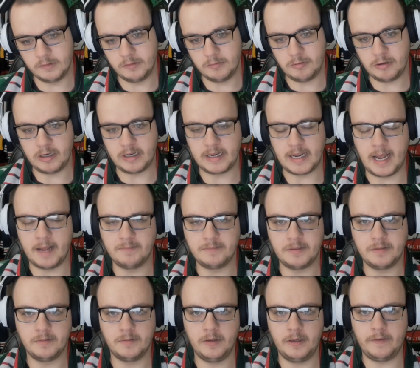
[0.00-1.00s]
when it
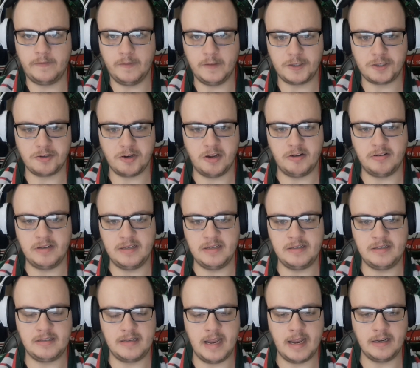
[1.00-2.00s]
comes, if Latrell
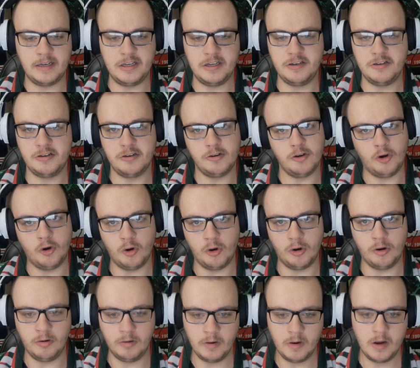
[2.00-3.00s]
is down injured
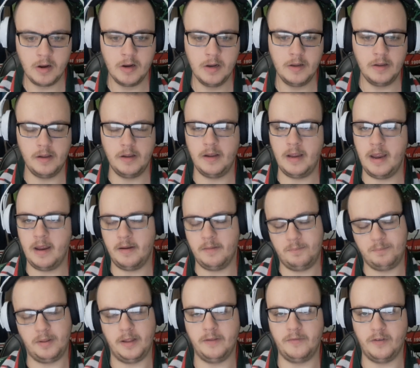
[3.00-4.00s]
or
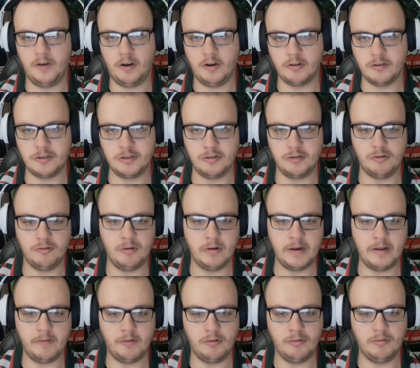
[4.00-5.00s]
playing for Origin or
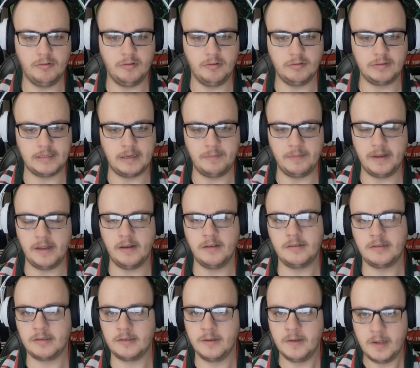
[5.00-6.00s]
whatever or something
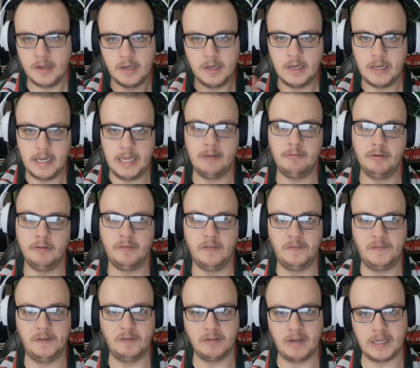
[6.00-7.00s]
else, he will
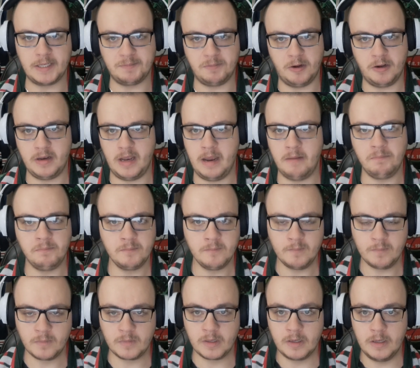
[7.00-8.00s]
fulfill that spot. And
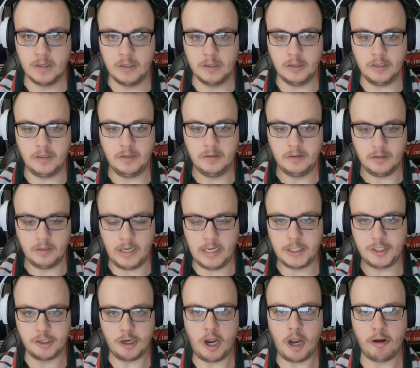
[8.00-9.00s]

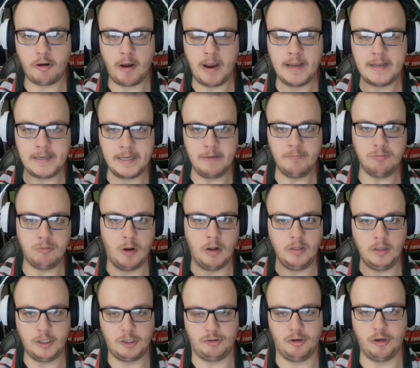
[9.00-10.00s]
Jai Gray did
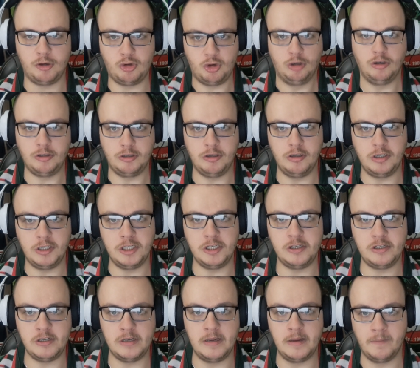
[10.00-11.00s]
what Latrell couldn't do
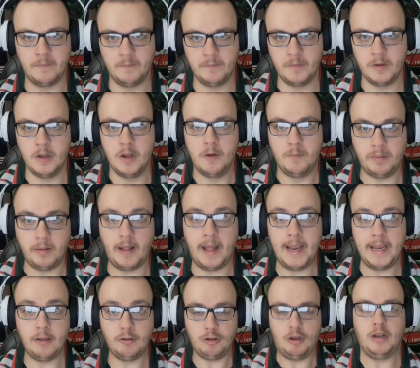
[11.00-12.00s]
this year:
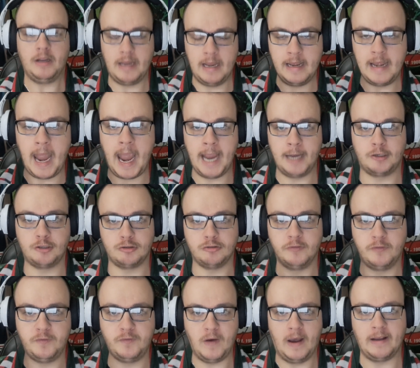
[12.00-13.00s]
play like an actual
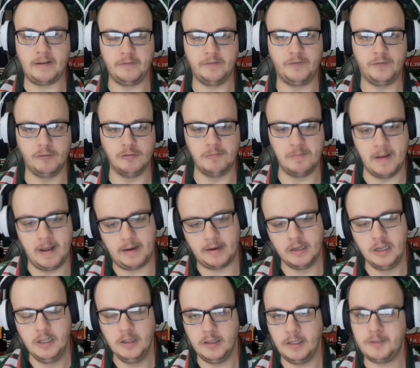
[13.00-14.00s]
fucking fullback.
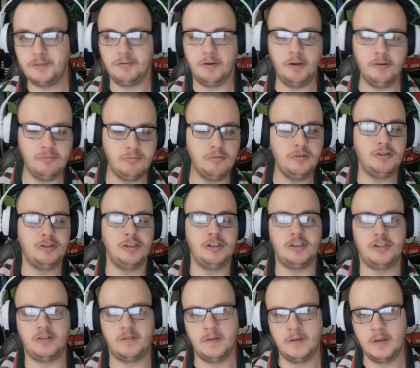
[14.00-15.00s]
Latrell would
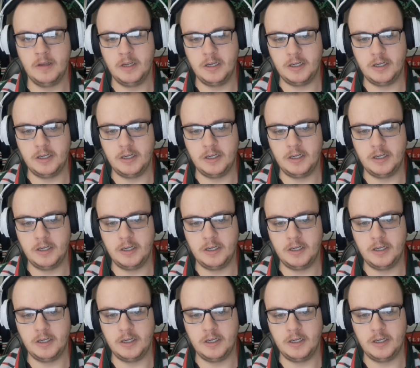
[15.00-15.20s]
just